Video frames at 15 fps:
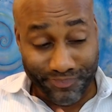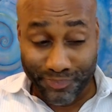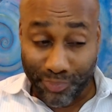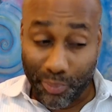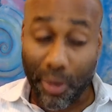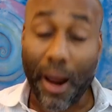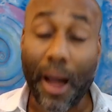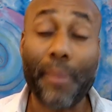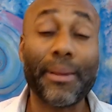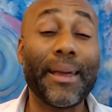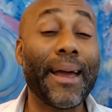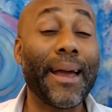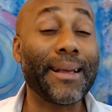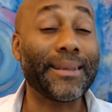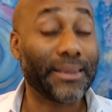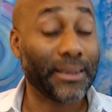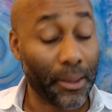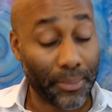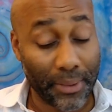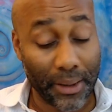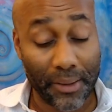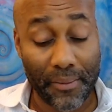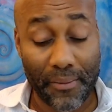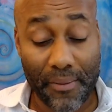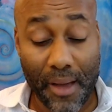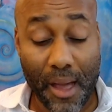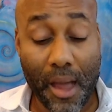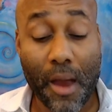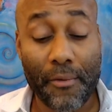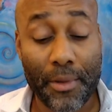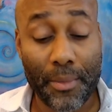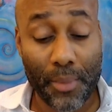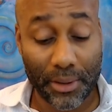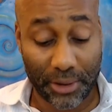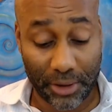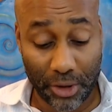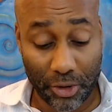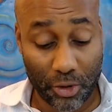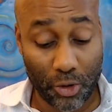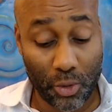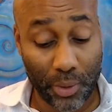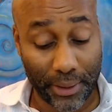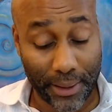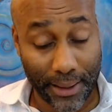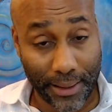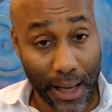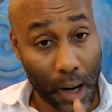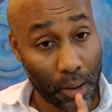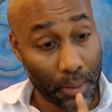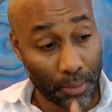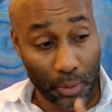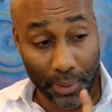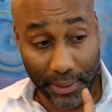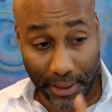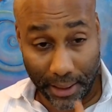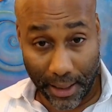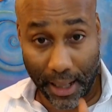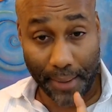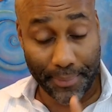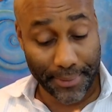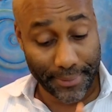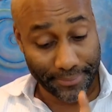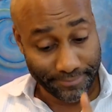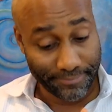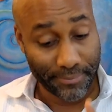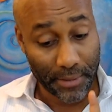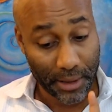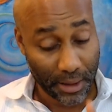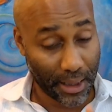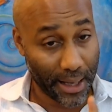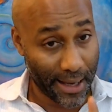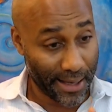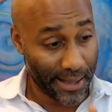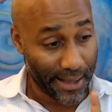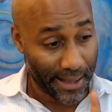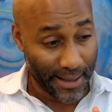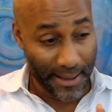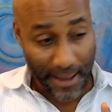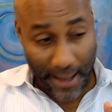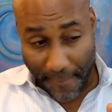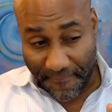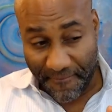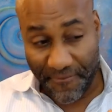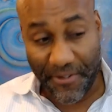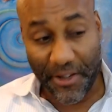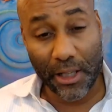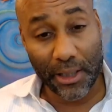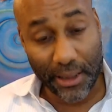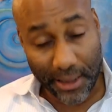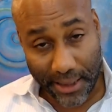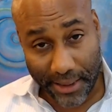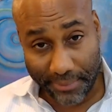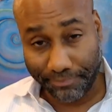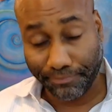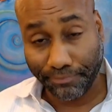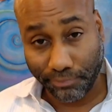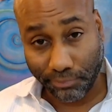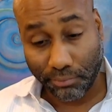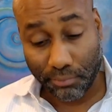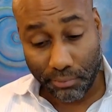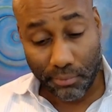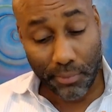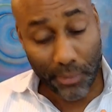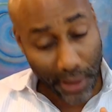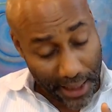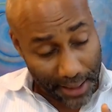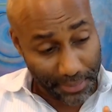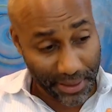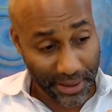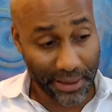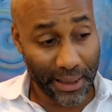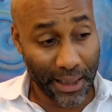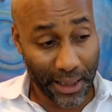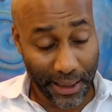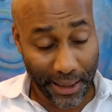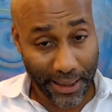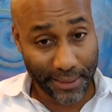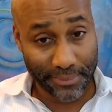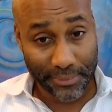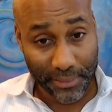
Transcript: Probably had something very much to do with that tower moment that happened. Okay? I'm feeling it. I'm seeing it.